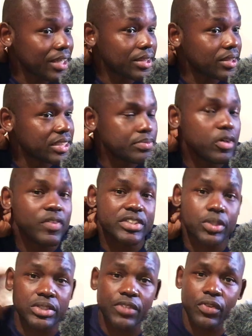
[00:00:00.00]
this movie is
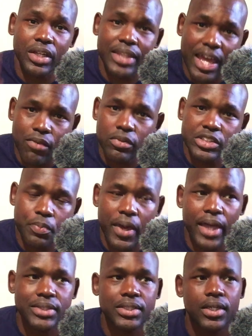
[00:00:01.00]
no different in that
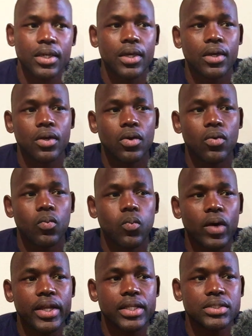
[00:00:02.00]
respect.
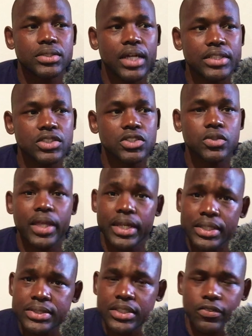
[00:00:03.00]
What it does do that
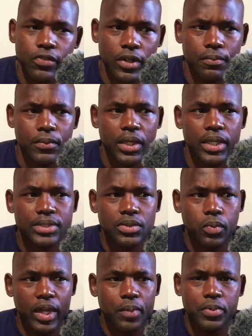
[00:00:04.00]
is different is
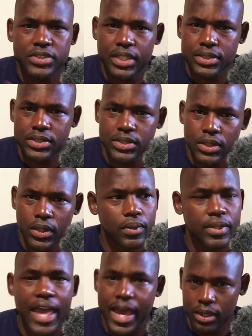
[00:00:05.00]
the way it presents
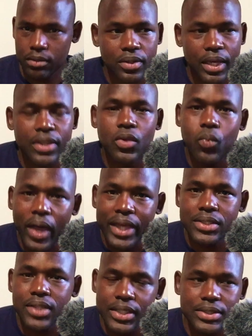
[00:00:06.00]
that. And the way
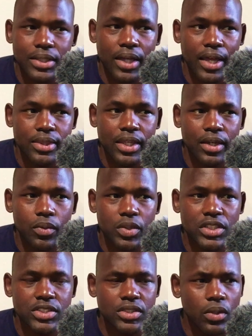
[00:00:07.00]
it does it, I think,
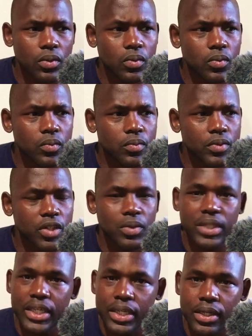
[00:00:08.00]
which is so
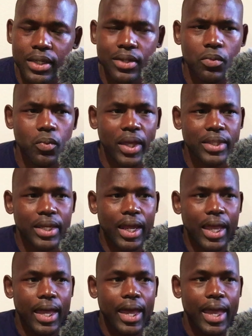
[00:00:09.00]
unique in a way that
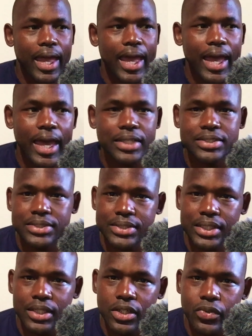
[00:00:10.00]
I hadn't
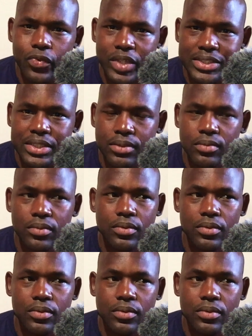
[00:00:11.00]
seen in a recent